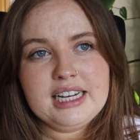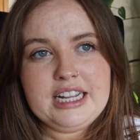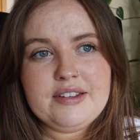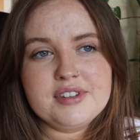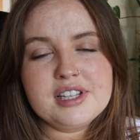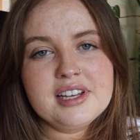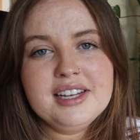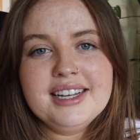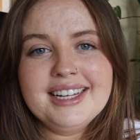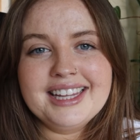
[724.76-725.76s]
leaves,
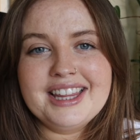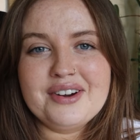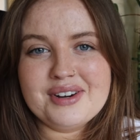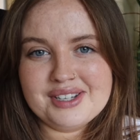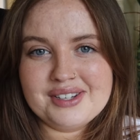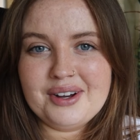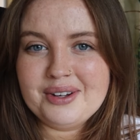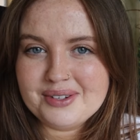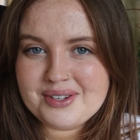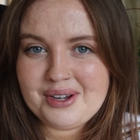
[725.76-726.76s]
there is
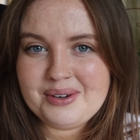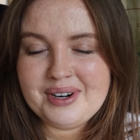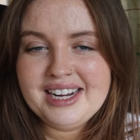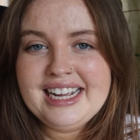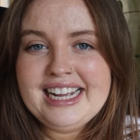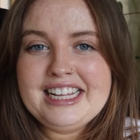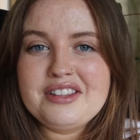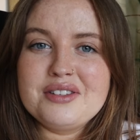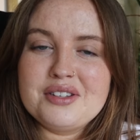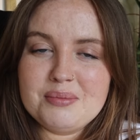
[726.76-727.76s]
also
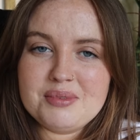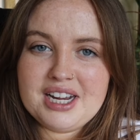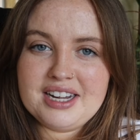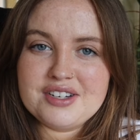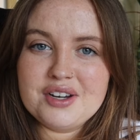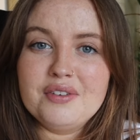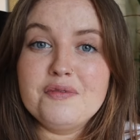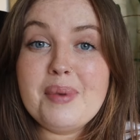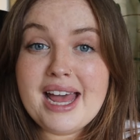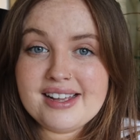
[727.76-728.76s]
the subject
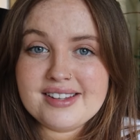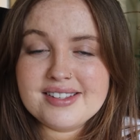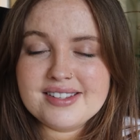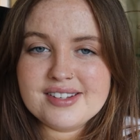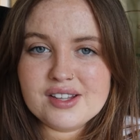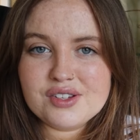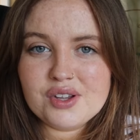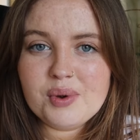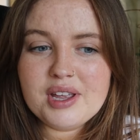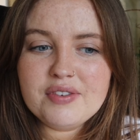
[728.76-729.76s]
of pests.
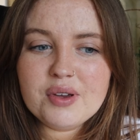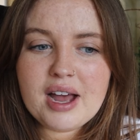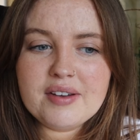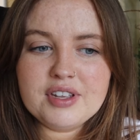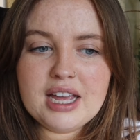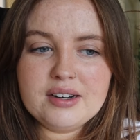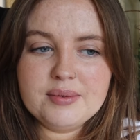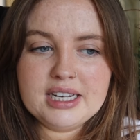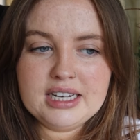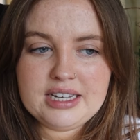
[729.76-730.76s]
So if you have
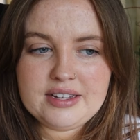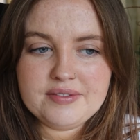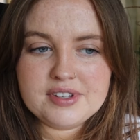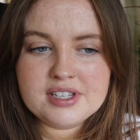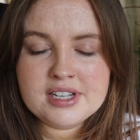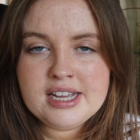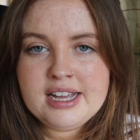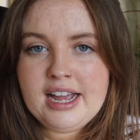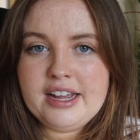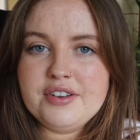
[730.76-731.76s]
yellowing leaves
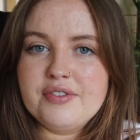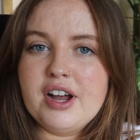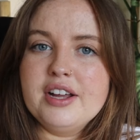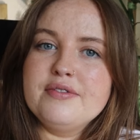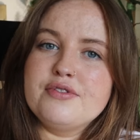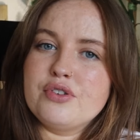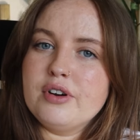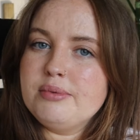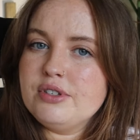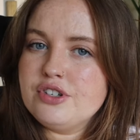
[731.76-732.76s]
and you've kind of
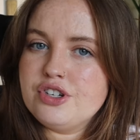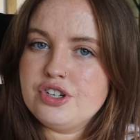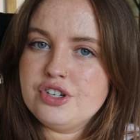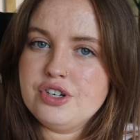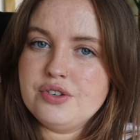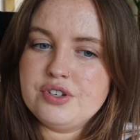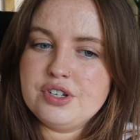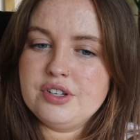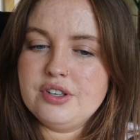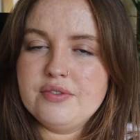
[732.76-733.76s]

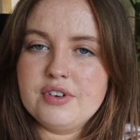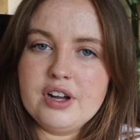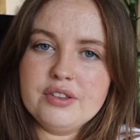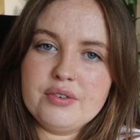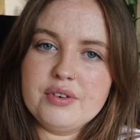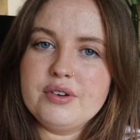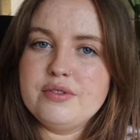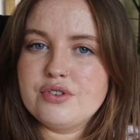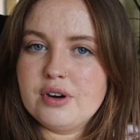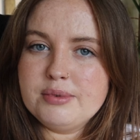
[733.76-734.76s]
you've gone
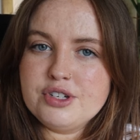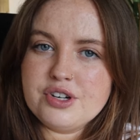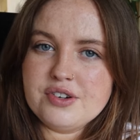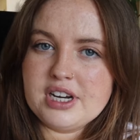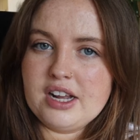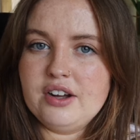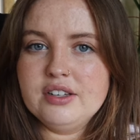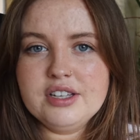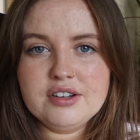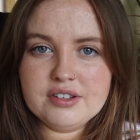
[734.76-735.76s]
through troubleshooting
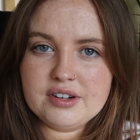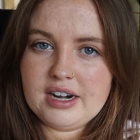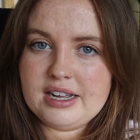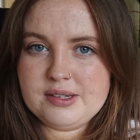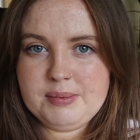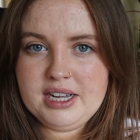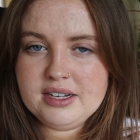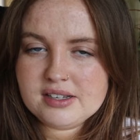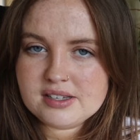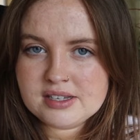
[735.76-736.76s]
all the other
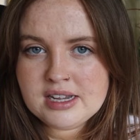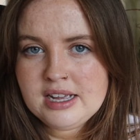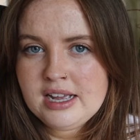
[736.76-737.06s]
aspects,